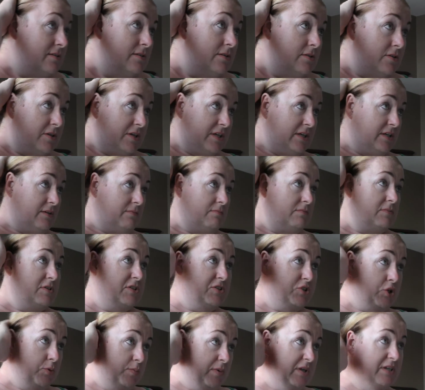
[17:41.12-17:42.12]
Looking
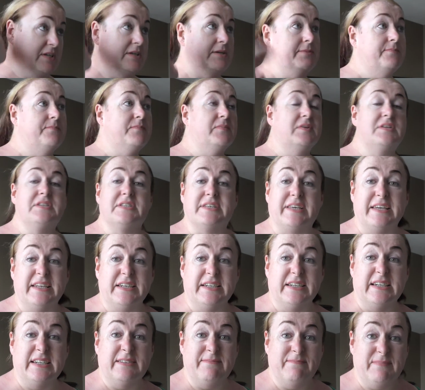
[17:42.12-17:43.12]
stupid.
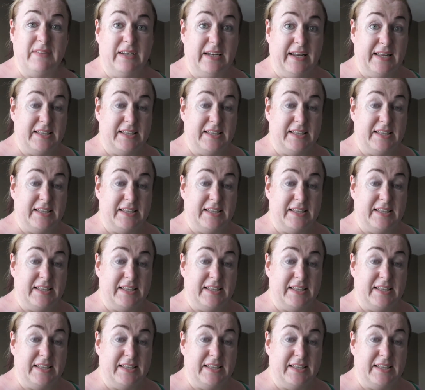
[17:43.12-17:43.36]
Skin done.